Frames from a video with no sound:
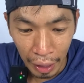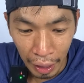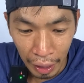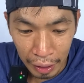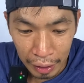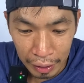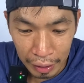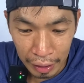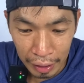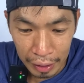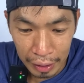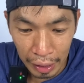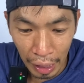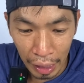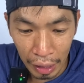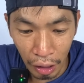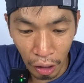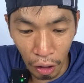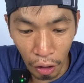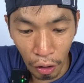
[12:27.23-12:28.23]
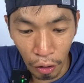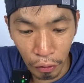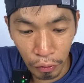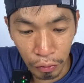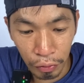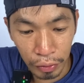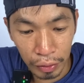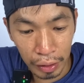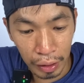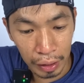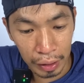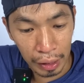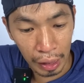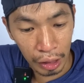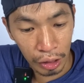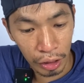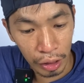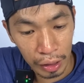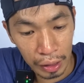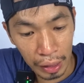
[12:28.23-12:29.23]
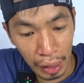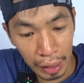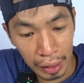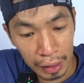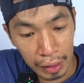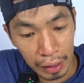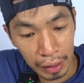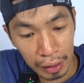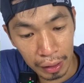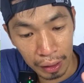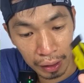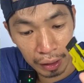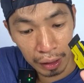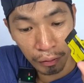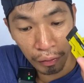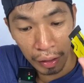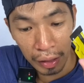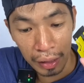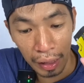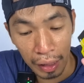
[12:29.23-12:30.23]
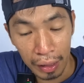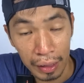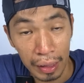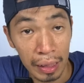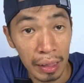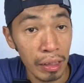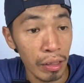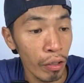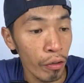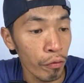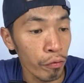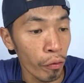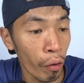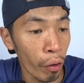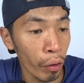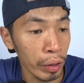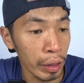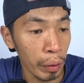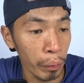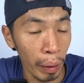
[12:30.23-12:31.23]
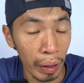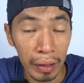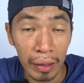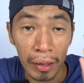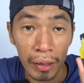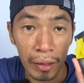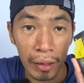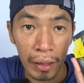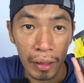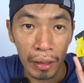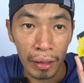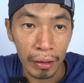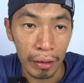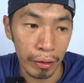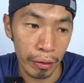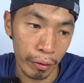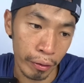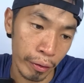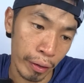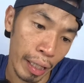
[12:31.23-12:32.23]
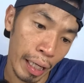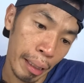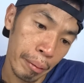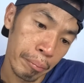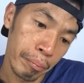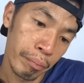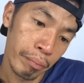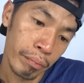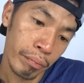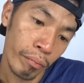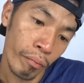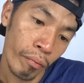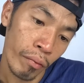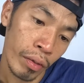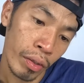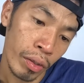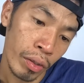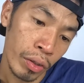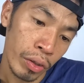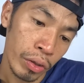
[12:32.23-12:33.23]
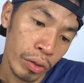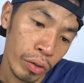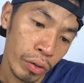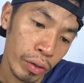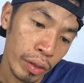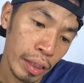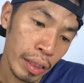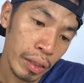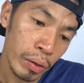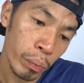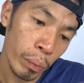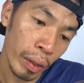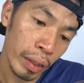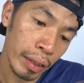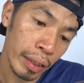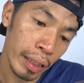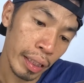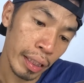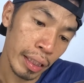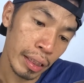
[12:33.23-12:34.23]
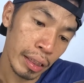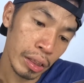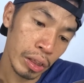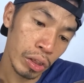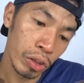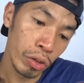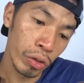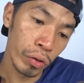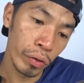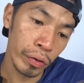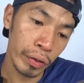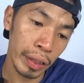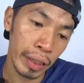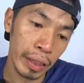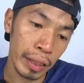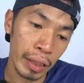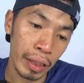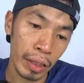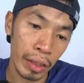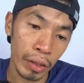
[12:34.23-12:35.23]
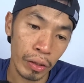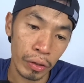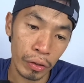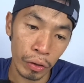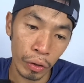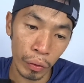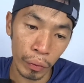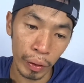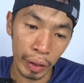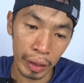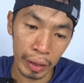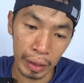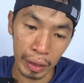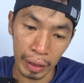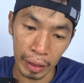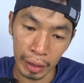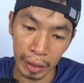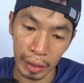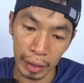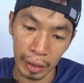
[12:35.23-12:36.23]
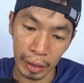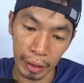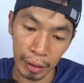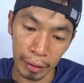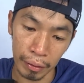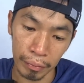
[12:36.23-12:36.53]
And the size of the texture size, the serving size is 41 gram. So this one is during the